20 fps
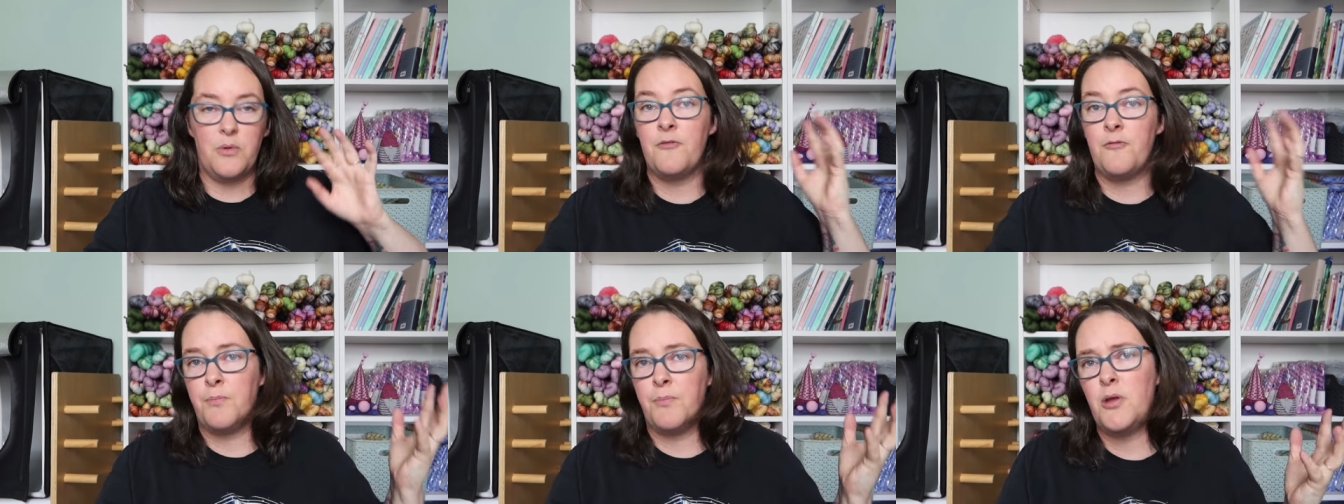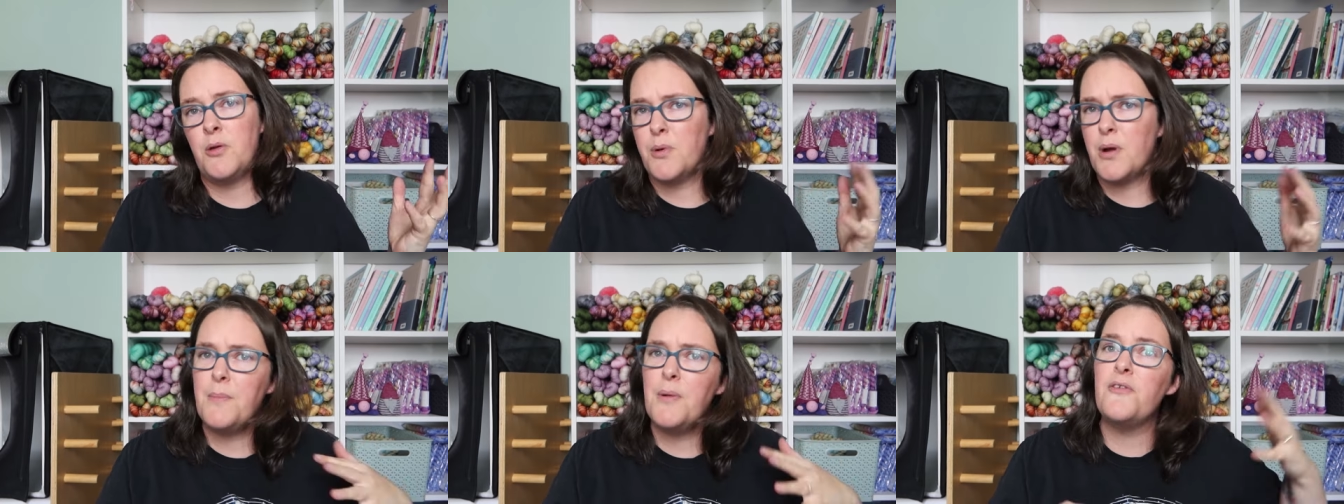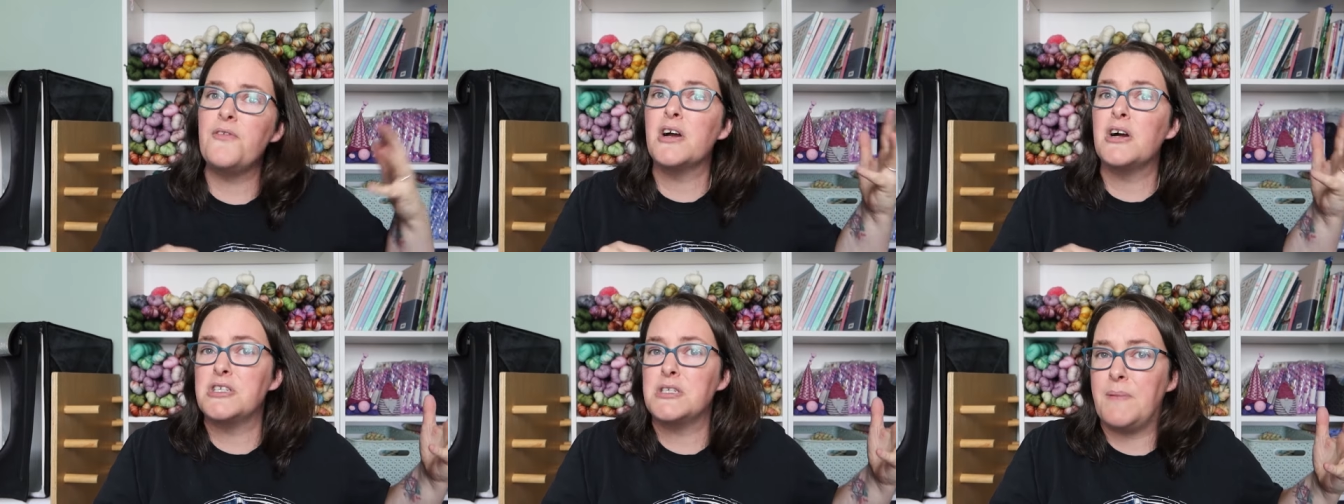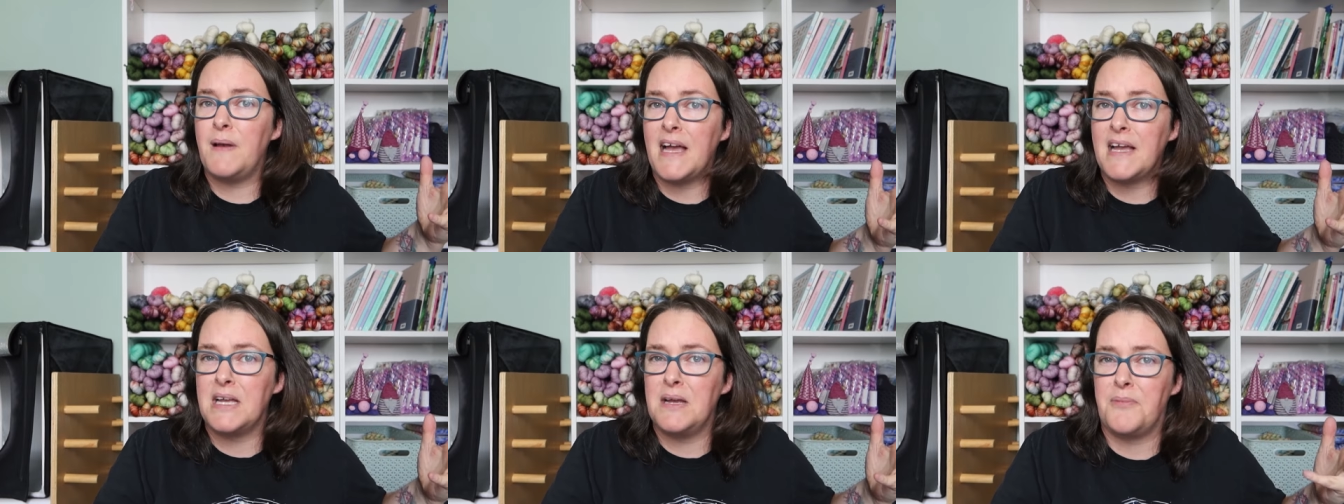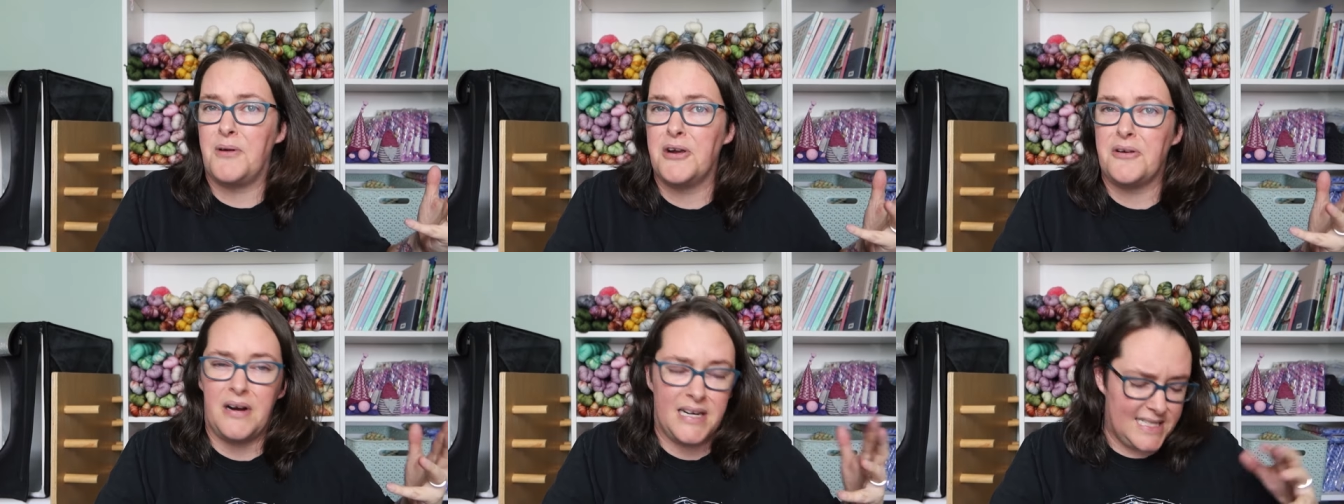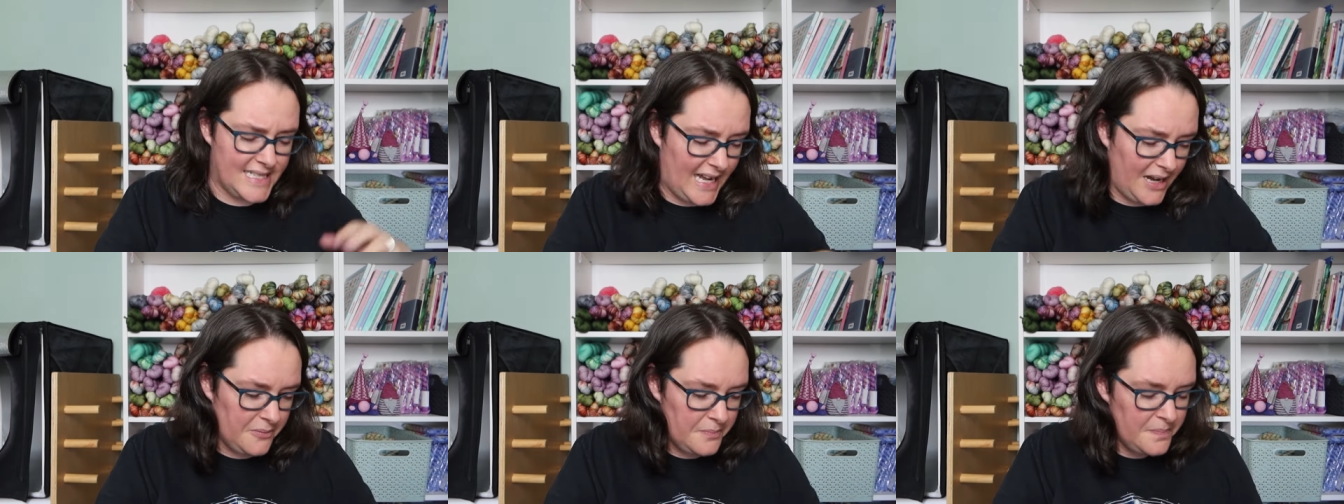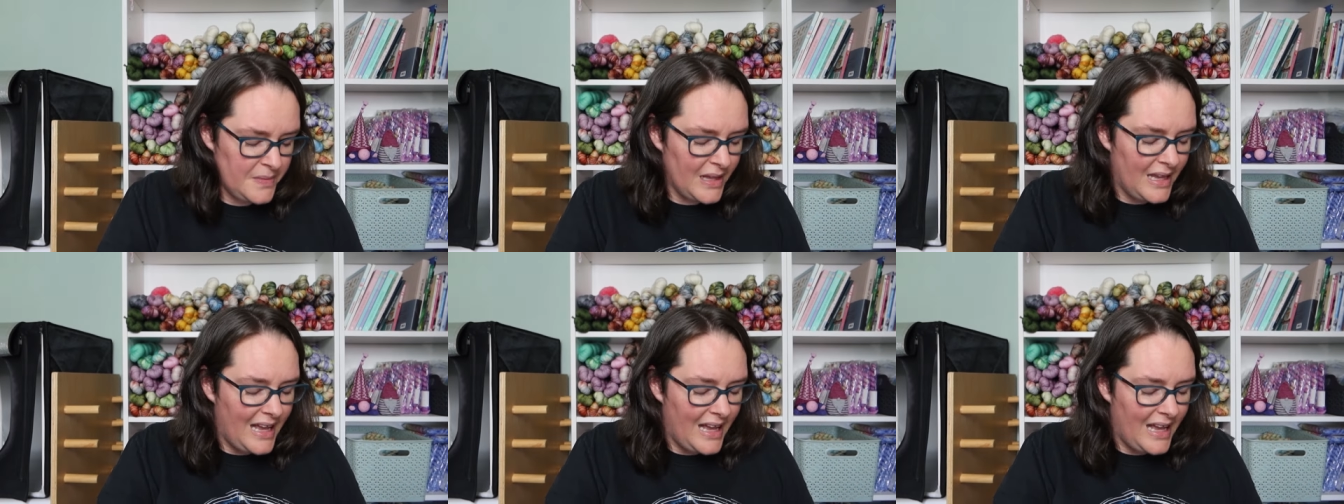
we're moving on to blanket progress now.